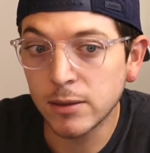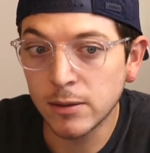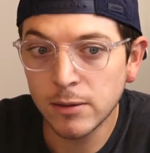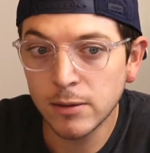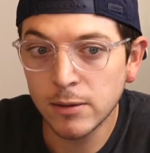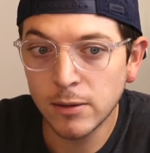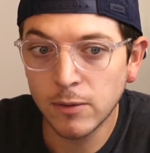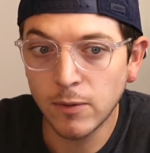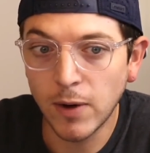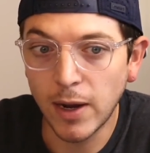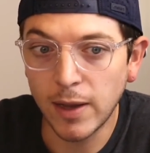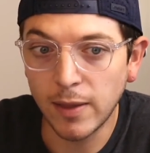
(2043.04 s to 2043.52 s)

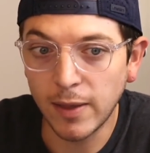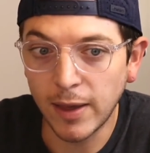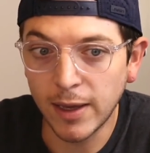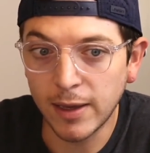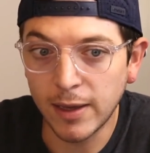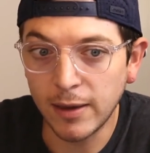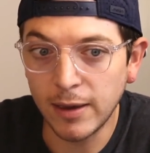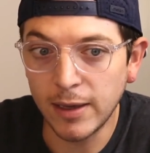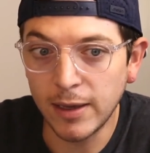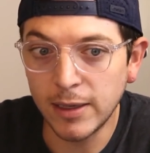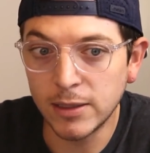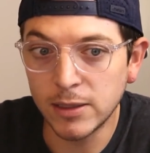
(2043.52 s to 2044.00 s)
right? Like
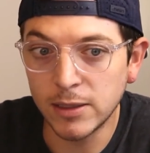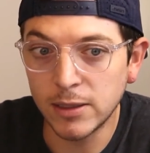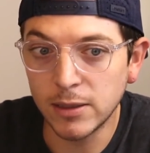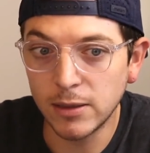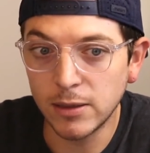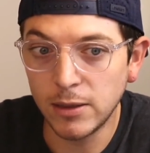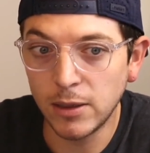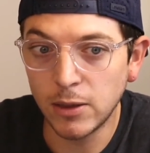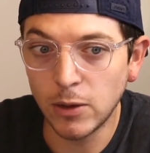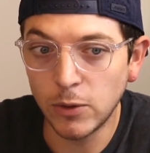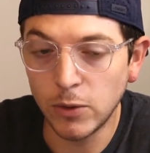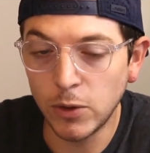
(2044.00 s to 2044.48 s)
is
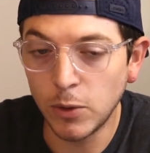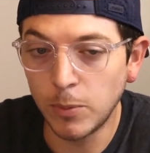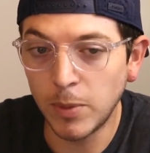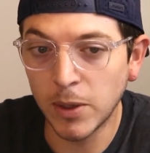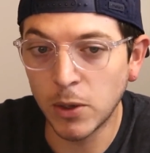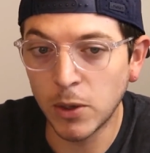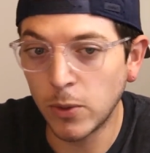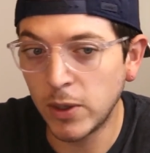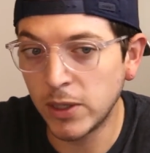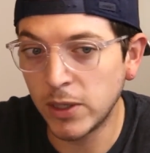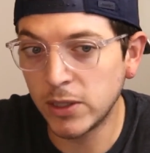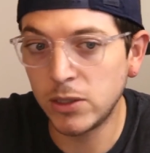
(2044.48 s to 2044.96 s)

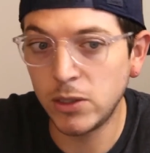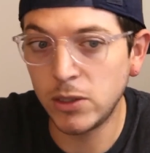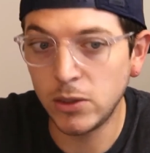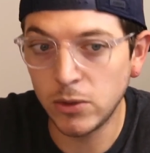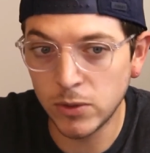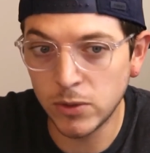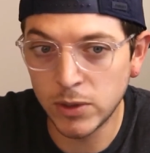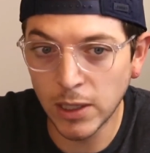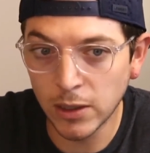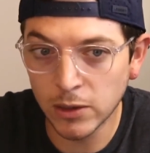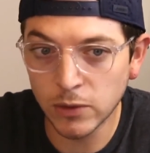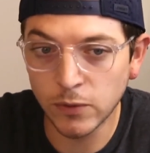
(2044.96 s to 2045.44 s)
ubiquitous to
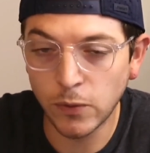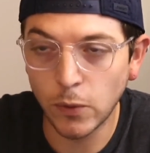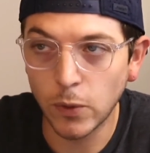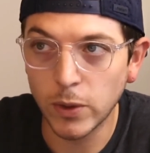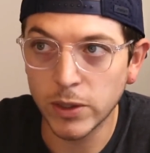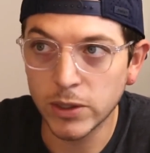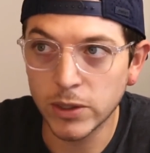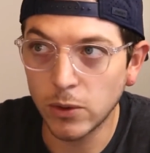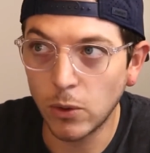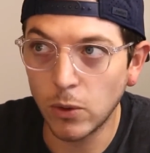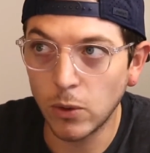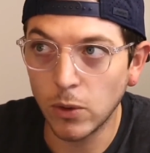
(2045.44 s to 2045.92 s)

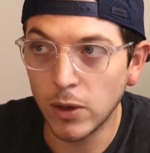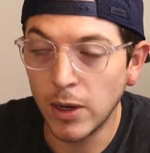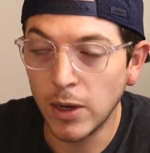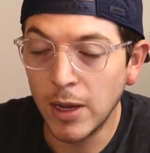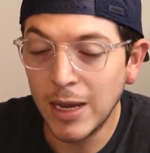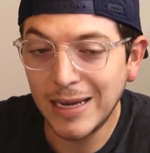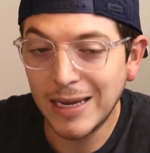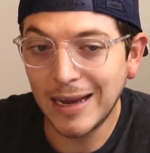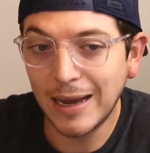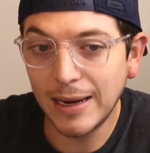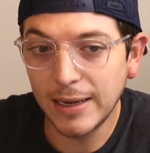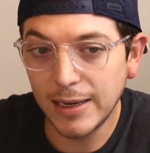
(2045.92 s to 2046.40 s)
Salesforce or
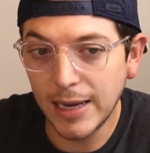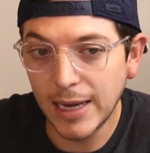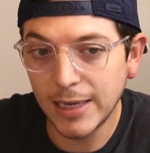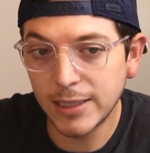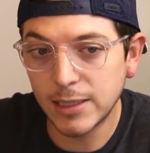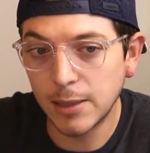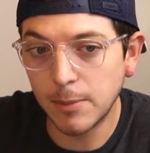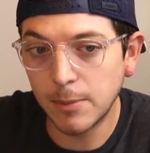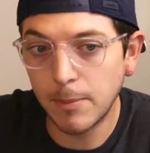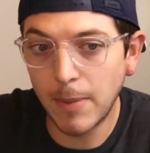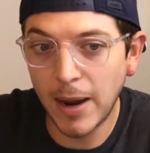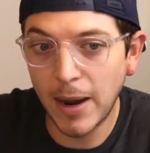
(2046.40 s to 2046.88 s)
.NET
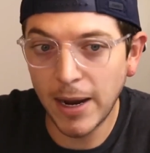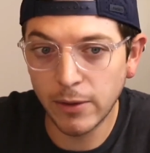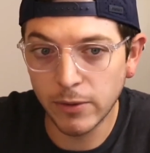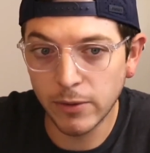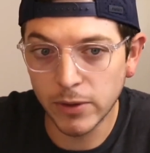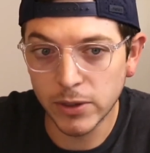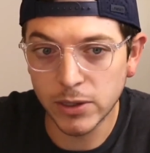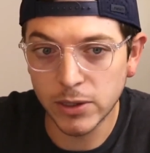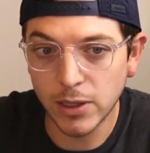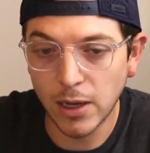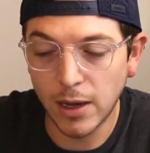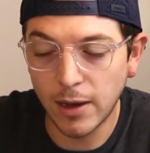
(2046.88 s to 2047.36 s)
to
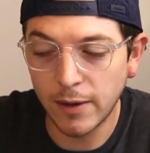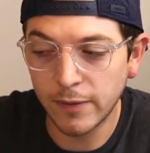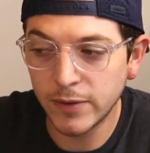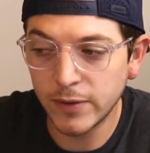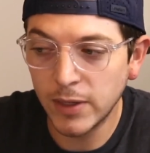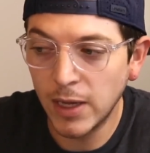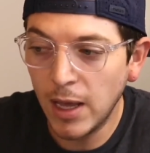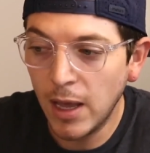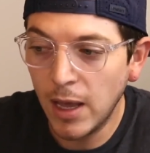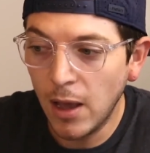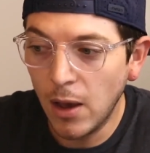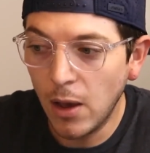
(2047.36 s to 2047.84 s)
Microsoft.
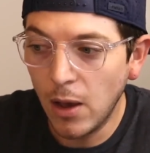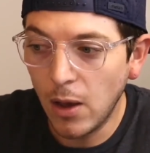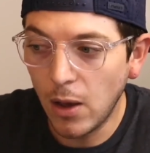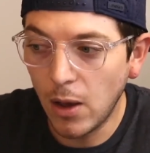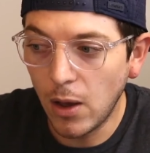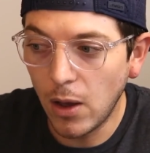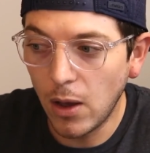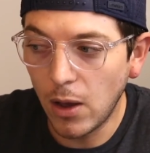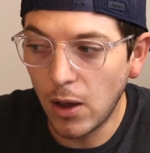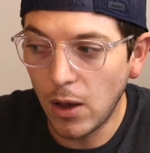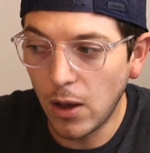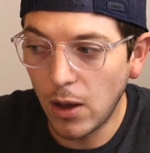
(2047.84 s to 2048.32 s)

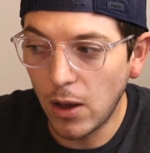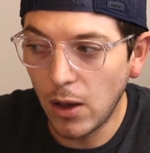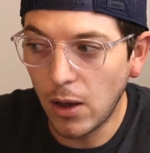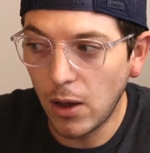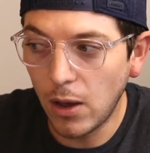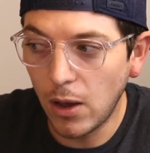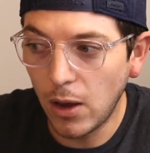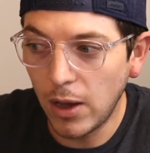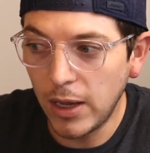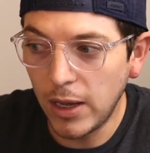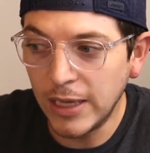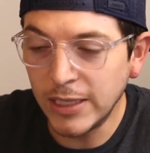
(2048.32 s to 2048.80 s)

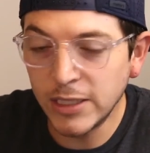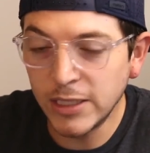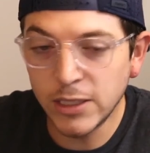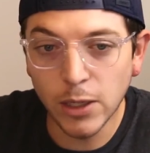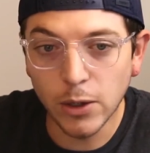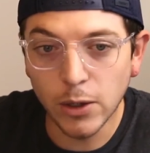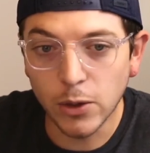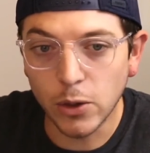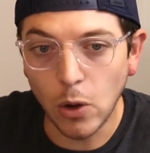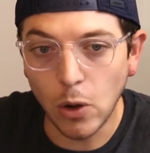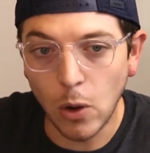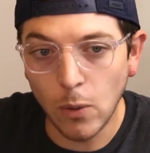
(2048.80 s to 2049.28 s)
Is
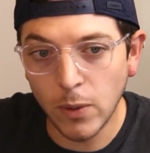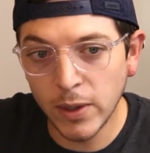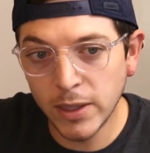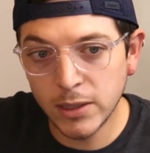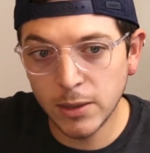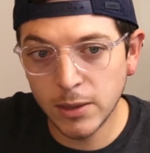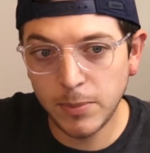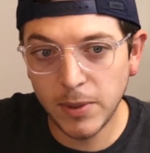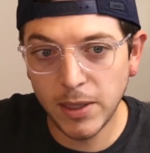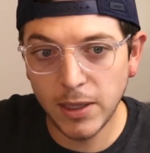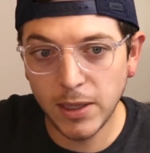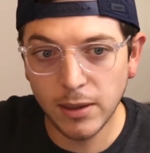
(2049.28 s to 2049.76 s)
there going
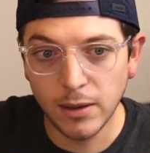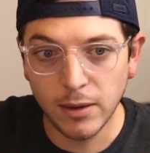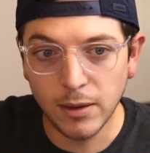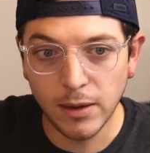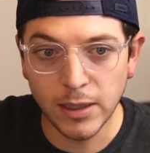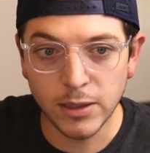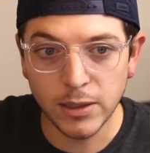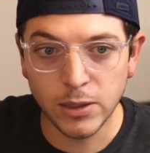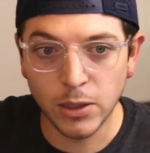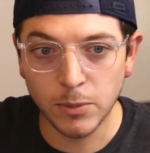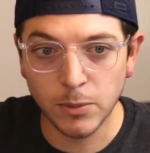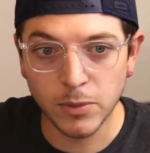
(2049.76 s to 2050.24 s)
to be,
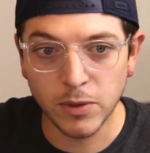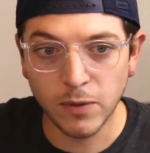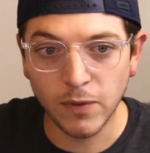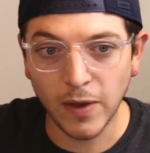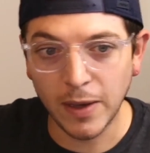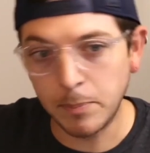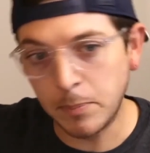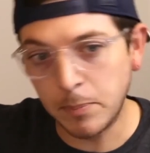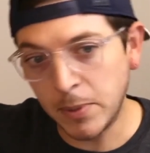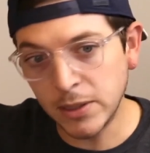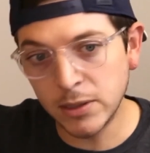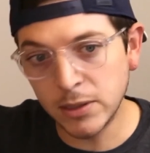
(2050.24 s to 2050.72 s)
in terms of
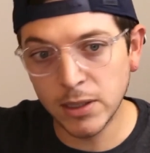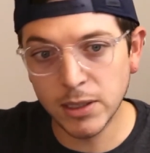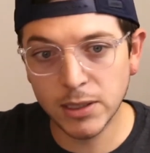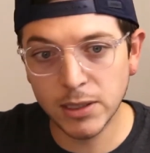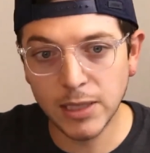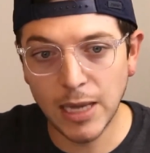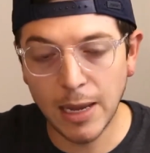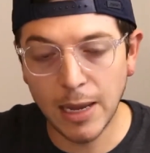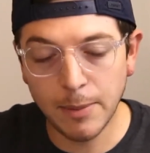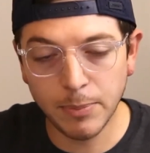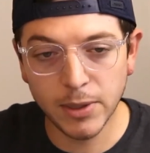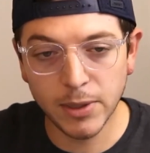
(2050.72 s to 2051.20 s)
like
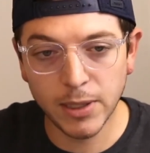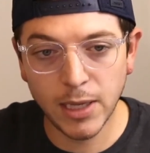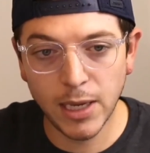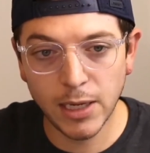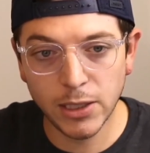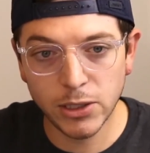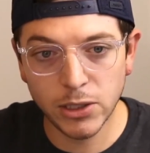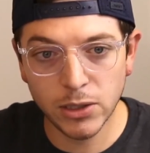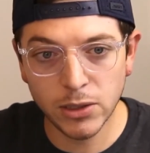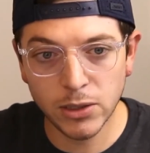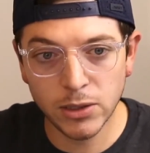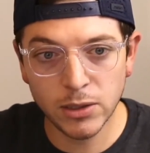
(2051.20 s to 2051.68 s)
business
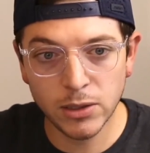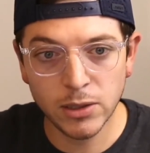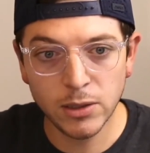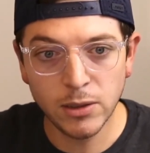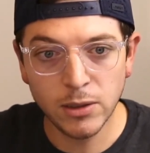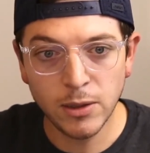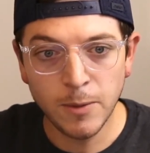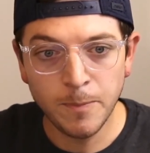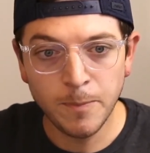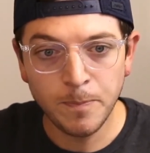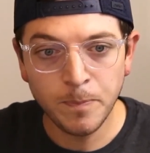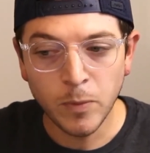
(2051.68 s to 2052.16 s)
applications,
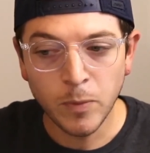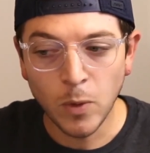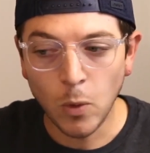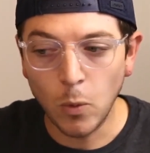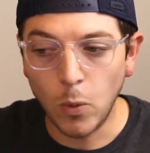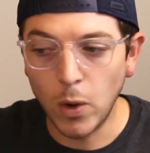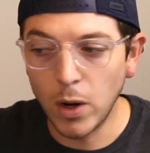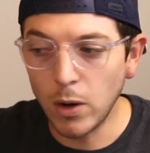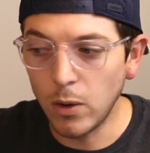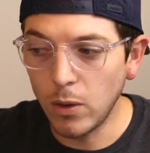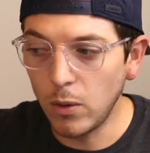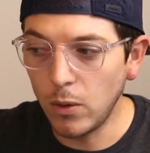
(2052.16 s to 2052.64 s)

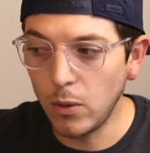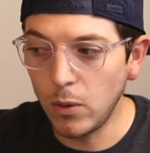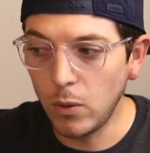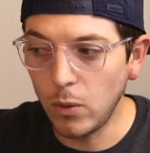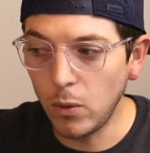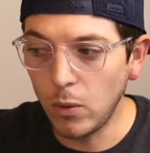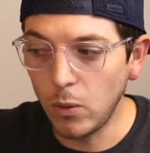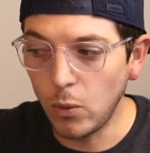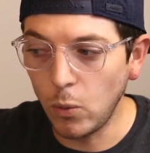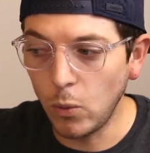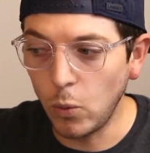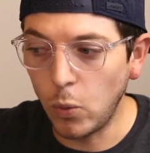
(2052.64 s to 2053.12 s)

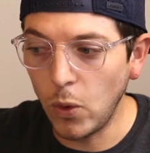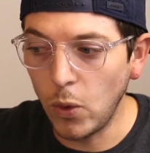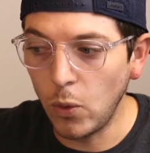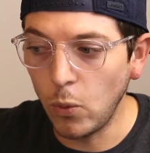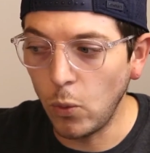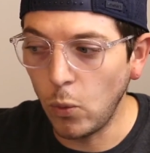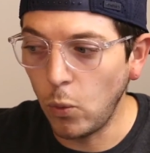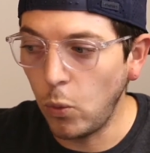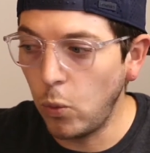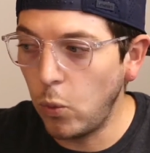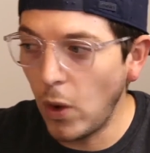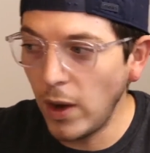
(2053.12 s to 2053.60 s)

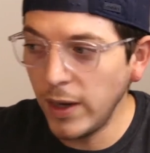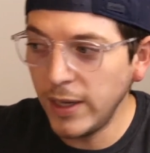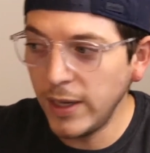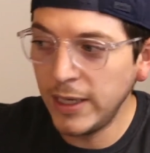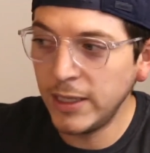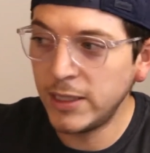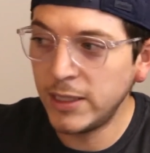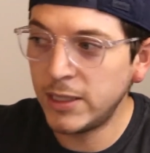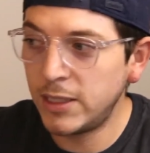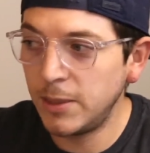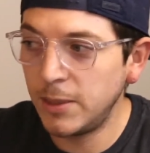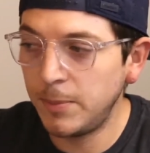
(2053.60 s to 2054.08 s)
what
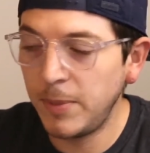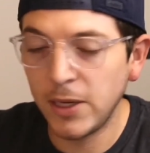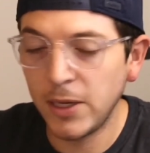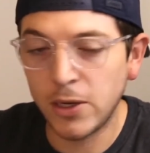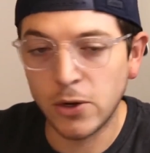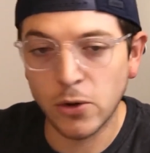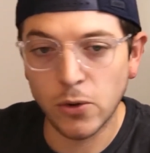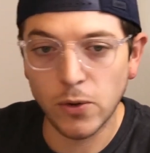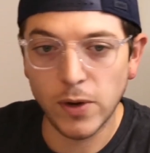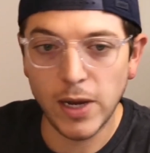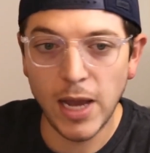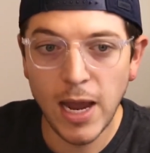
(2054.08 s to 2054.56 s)
needs to be
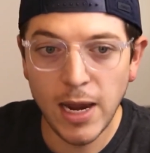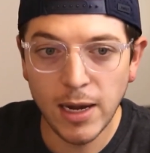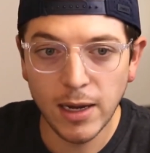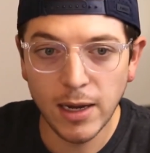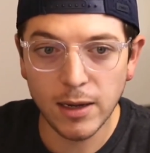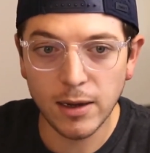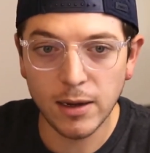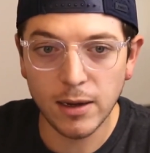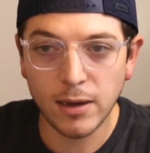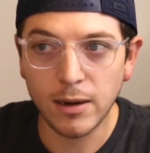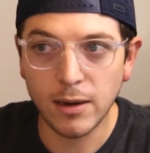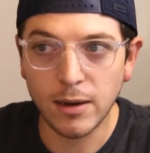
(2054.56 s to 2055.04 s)

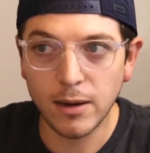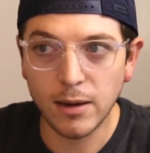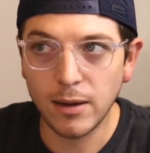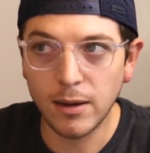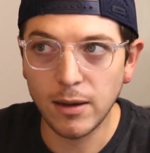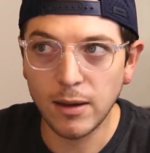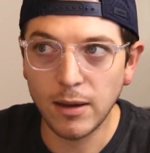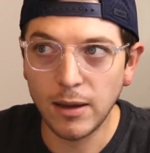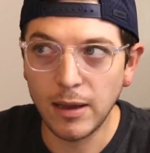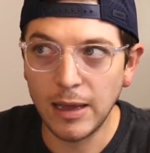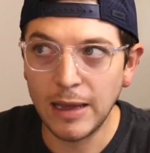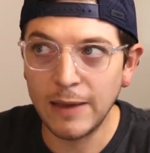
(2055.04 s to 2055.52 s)
created,
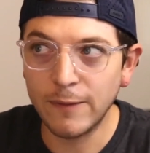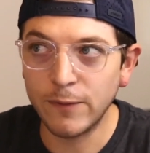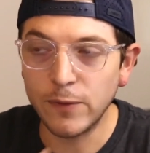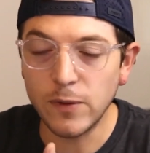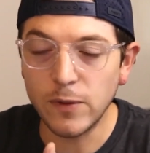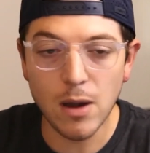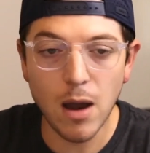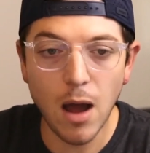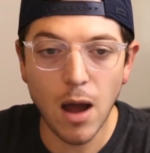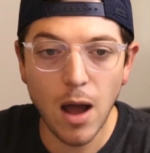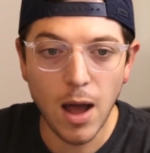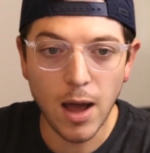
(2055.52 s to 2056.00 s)
if
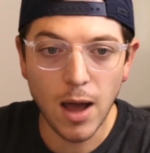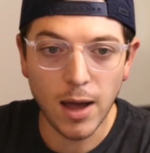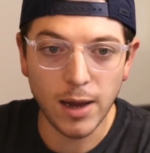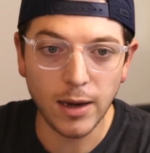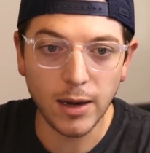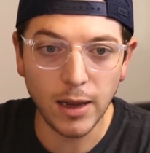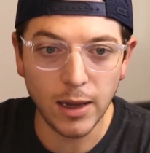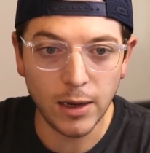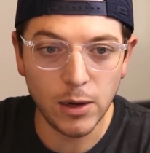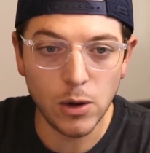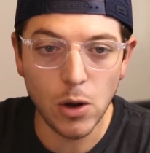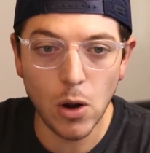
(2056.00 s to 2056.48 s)
not
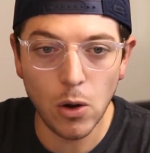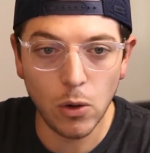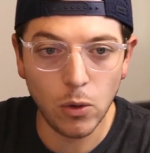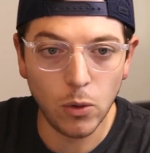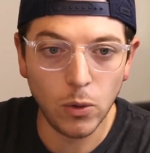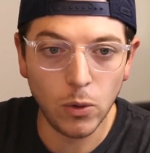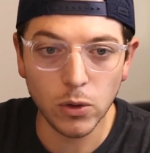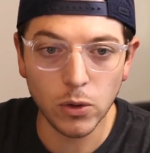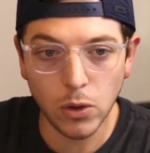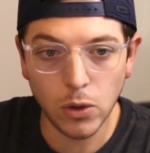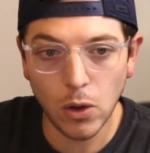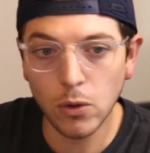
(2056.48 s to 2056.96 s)
a no
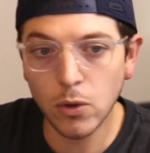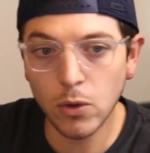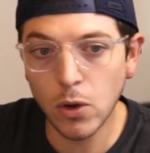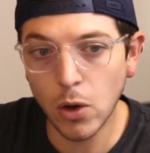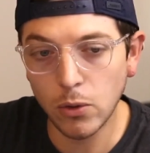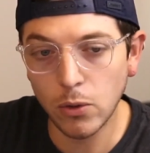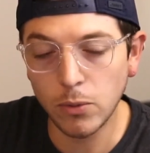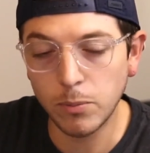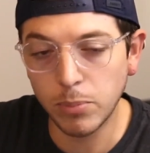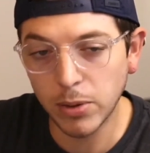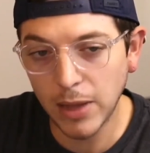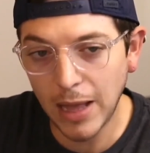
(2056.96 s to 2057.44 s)
or low
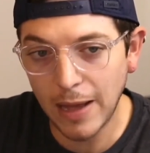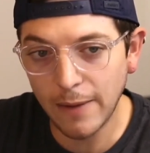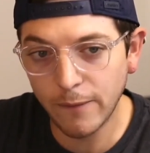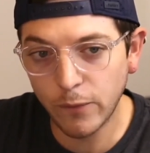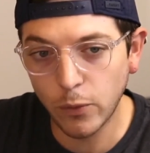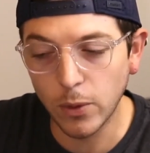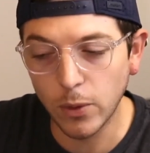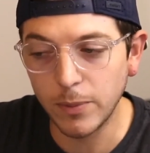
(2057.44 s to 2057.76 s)
code platform that